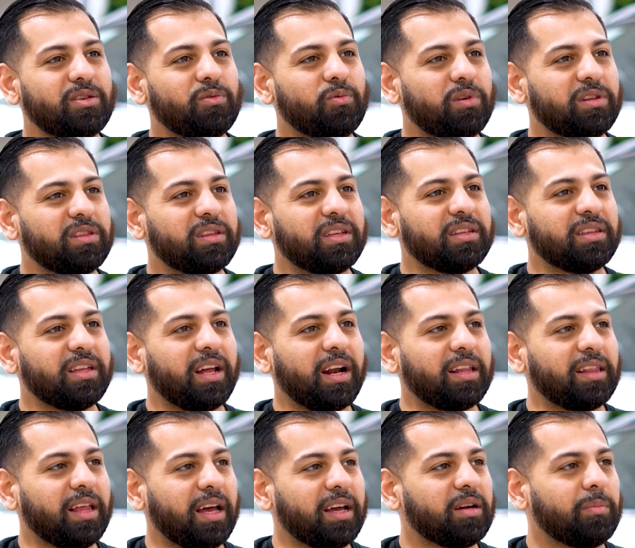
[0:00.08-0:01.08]
the one thing that I
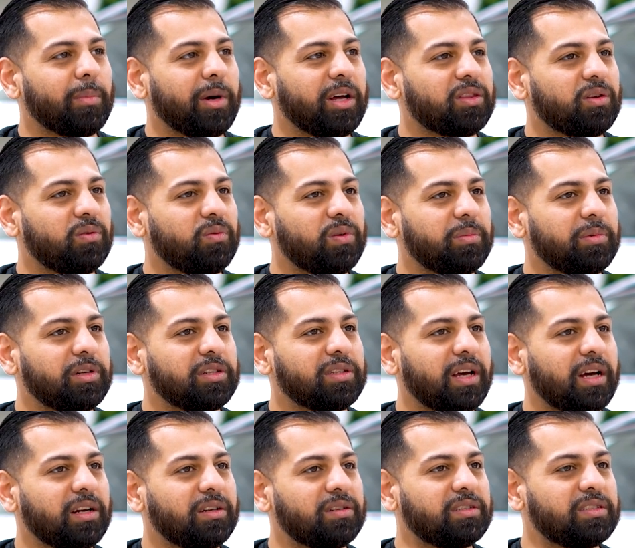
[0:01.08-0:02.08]
like about the rebuild
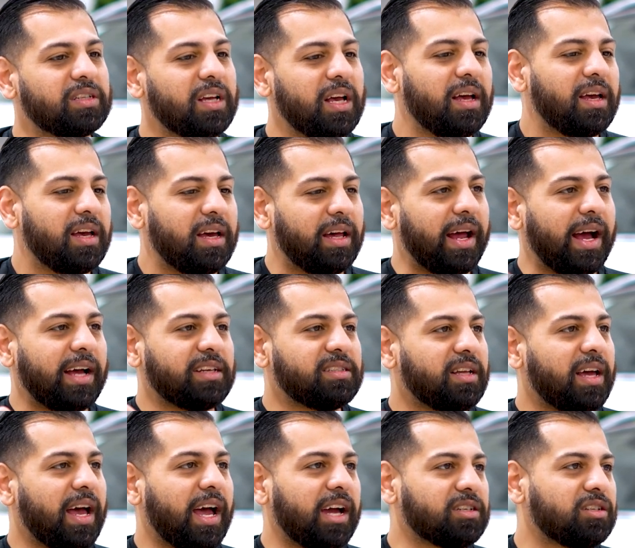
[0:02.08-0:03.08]
title is it has
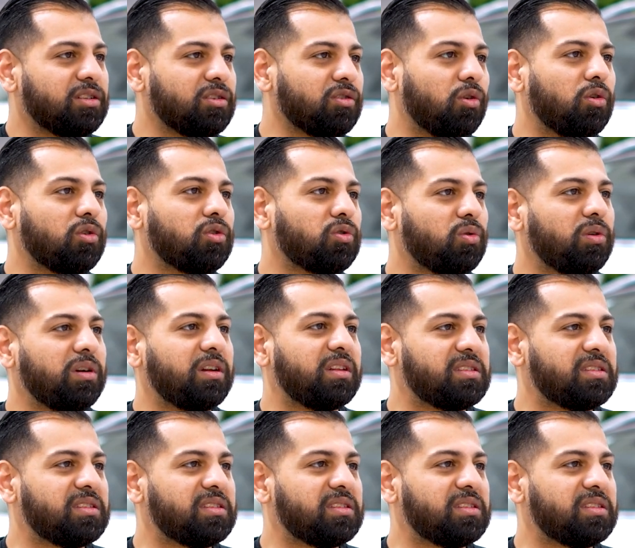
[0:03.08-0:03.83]
to actually go through an